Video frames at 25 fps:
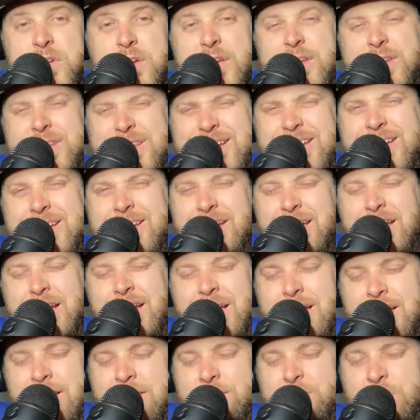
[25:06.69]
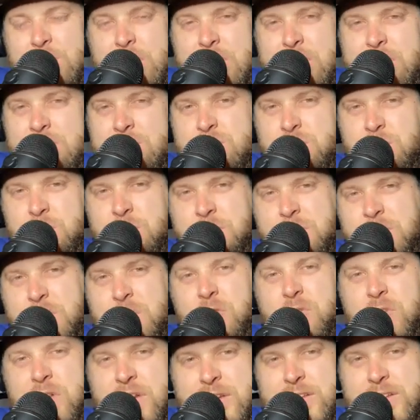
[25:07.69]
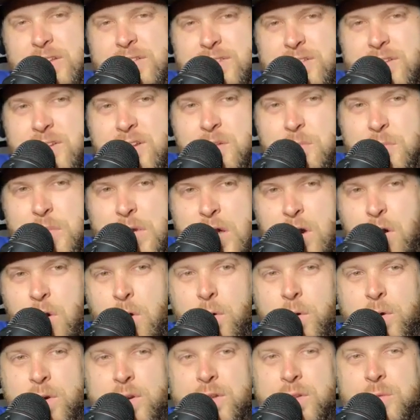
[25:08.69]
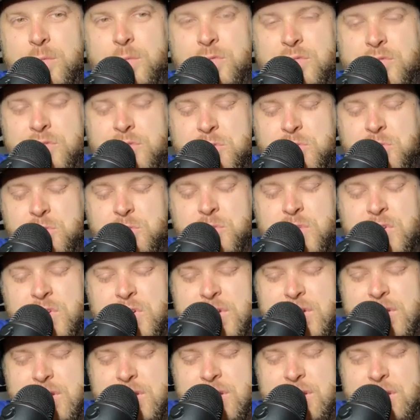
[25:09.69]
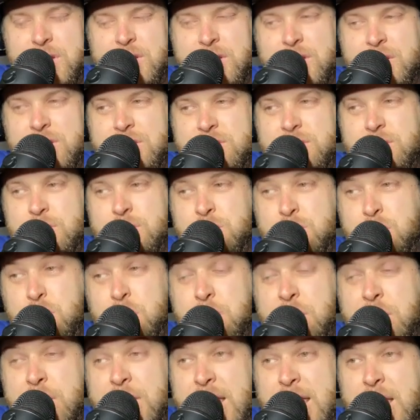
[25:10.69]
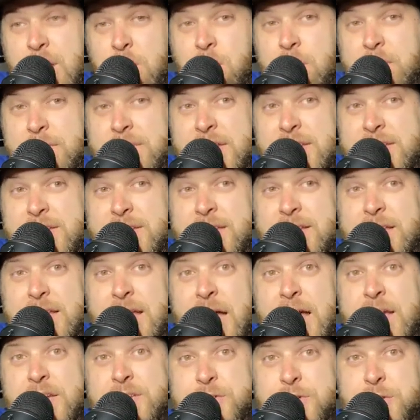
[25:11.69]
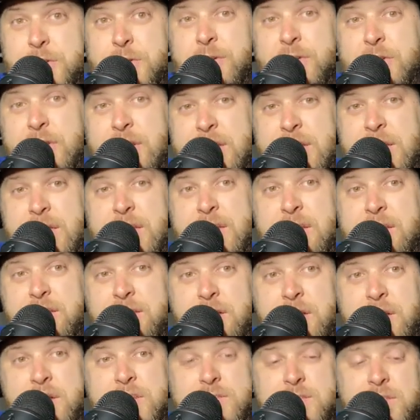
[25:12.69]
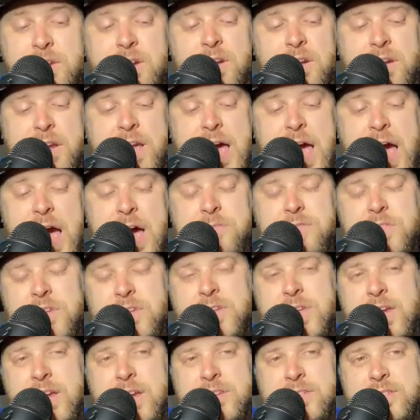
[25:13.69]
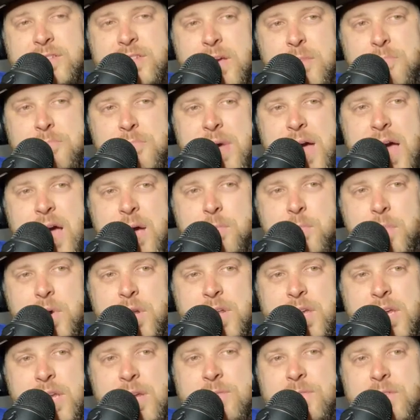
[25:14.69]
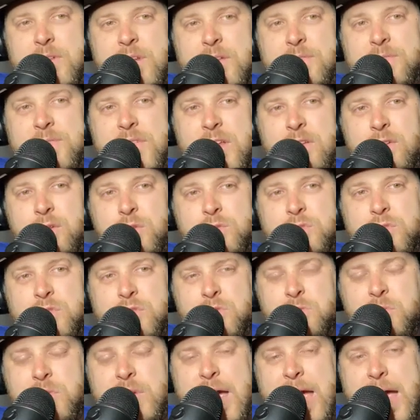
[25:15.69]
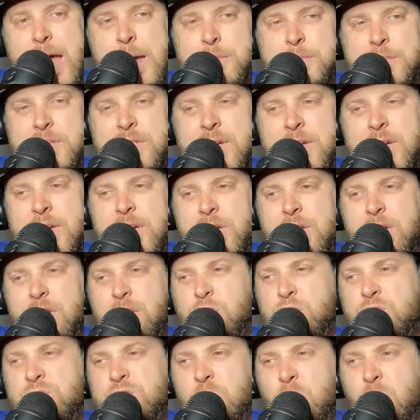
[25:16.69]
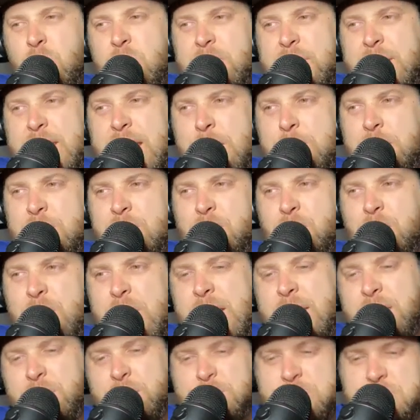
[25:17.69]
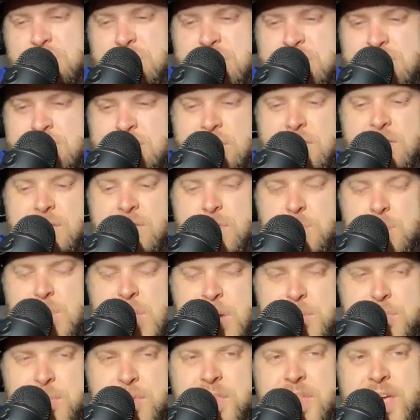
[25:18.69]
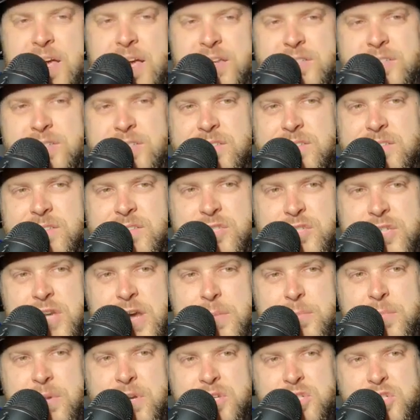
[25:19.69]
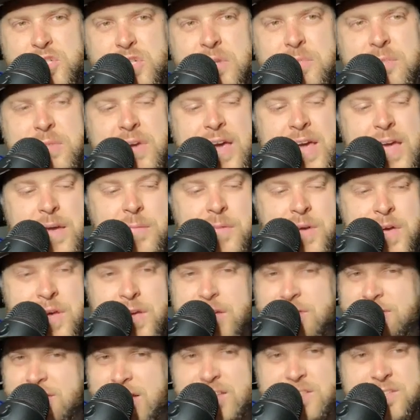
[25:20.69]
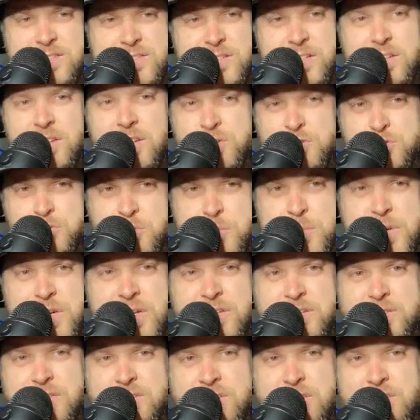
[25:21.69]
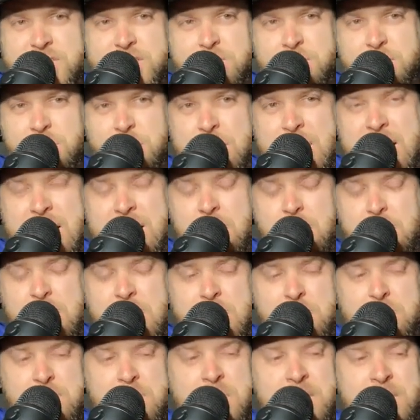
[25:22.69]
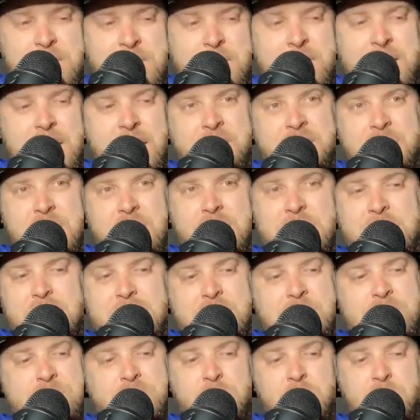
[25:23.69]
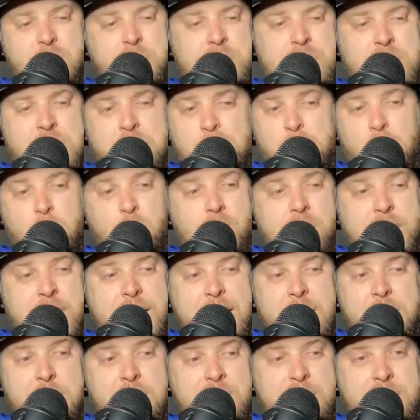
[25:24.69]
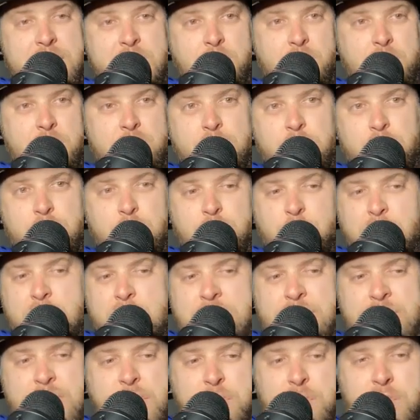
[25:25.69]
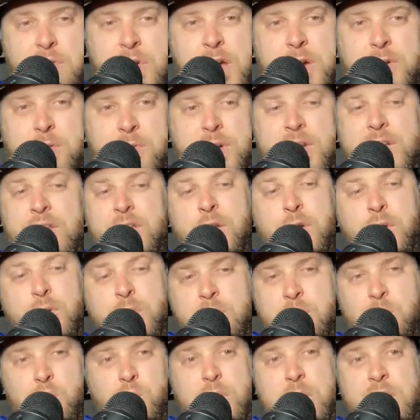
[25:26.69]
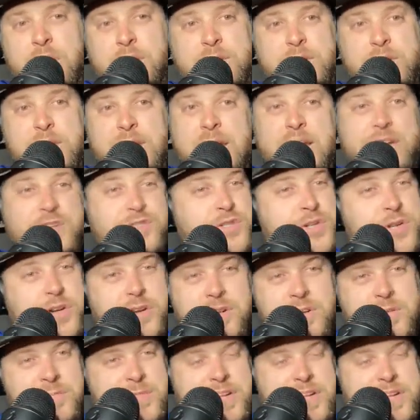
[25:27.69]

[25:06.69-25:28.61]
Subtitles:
And yeah, I really do feel like it's going to be hard to duplicate what they did last year, Glenn. They're going to have to take a step back. But even if they lose 2 games, lose 1 game in the regular season, and then maybe the SEC championship game, that's still a tremendous season from Alabama. And they get into a big bowl game, and they recruit, and they probably reload and win it the next year.